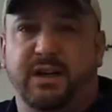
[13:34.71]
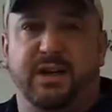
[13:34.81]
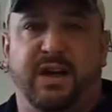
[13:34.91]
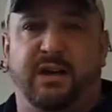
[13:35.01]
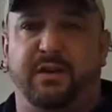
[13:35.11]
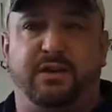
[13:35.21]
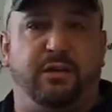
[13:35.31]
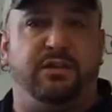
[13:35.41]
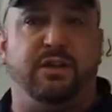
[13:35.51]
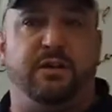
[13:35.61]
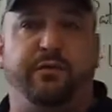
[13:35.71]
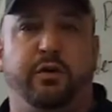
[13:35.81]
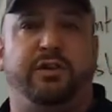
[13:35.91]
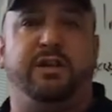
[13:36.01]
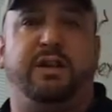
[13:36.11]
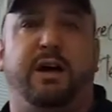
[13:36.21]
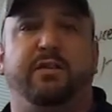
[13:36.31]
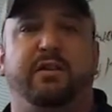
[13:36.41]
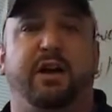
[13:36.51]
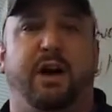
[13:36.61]
can have a $13,000 or
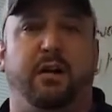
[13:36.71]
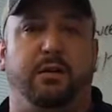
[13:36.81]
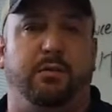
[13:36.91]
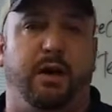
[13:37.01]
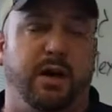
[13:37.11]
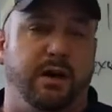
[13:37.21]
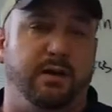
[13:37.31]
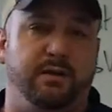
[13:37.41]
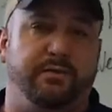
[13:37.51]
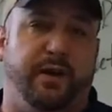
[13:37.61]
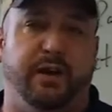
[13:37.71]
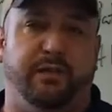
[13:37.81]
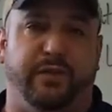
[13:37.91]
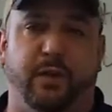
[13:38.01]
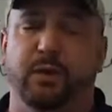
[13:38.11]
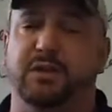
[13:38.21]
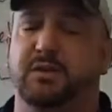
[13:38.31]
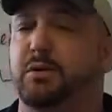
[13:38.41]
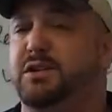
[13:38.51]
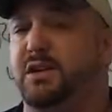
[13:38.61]
$14,000 funding fee,
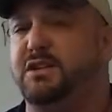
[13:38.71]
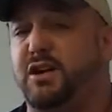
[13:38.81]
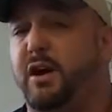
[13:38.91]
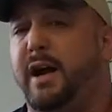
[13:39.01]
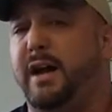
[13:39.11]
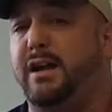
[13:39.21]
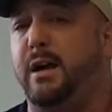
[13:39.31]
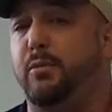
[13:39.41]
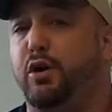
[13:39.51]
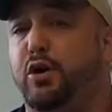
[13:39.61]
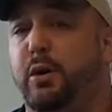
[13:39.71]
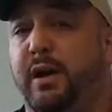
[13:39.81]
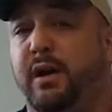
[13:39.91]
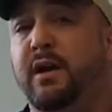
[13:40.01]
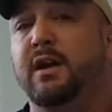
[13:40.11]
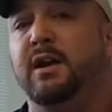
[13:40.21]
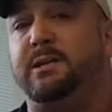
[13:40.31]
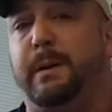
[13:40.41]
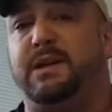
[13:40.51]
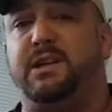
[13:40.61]
which can start adding up real quick,
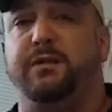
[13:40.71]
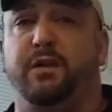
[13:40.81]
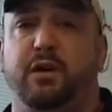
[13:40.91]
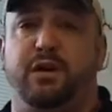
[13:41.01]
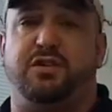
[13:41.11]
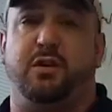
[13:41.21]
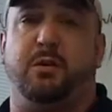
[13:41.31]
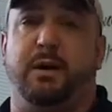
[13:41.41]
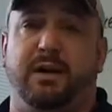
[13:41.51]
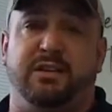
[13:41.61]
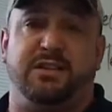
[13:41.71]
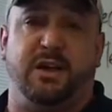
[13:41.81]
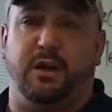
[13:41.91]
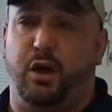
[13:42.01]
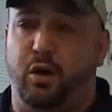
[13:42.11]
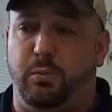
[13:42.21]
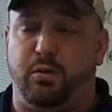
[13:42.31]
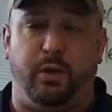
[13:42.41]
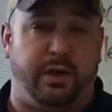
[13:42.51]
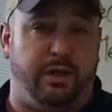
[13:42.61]
especially if you're going to turn around and sell a home
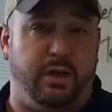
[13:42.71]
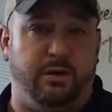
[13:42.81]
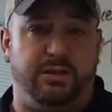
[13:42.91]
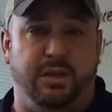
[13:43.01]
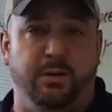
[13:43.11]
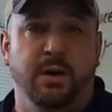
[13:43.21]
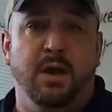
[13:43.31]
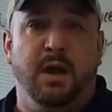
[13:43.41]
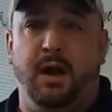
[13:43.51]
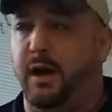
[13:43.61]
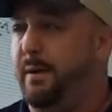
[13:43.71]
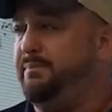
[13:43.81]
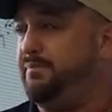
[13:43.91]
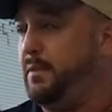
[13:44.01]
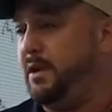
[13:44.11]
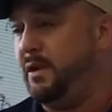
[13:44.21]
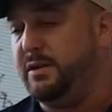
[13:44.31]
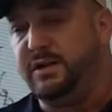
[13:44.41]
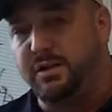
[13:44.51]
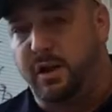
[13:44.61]
quick. So
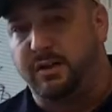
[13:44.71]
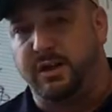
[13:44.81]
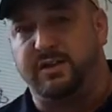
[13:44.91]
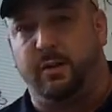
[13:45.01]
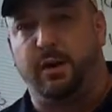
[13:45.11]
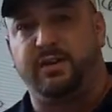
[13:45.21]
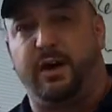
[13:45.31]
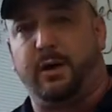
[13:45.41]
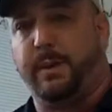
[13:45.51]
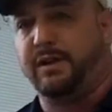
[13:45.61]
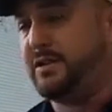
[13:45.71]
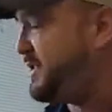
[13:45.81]
these are all things I want to talk about. So